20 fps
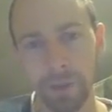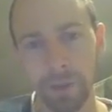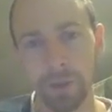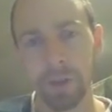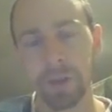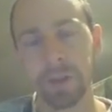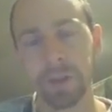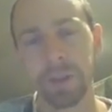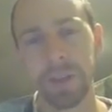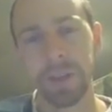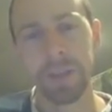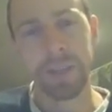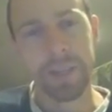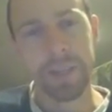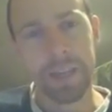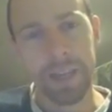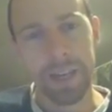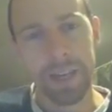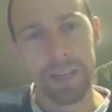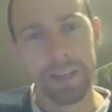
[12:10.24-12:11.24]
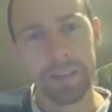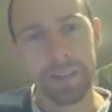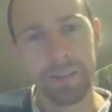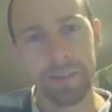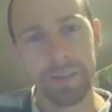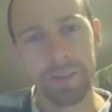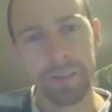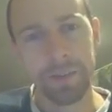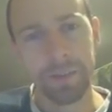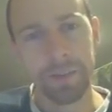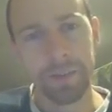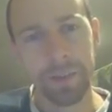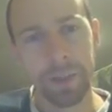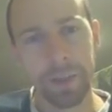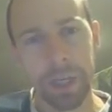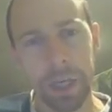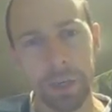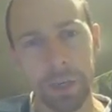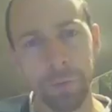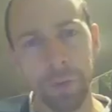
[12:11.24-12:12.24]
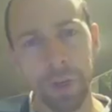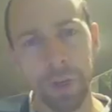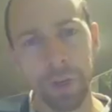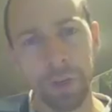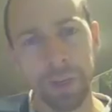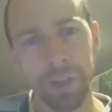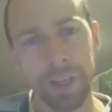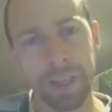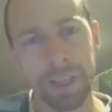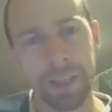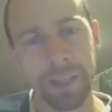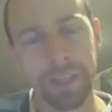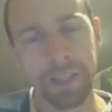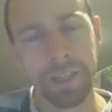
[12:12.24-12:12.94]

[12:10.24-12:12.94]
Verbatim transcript: going on. And if we look here,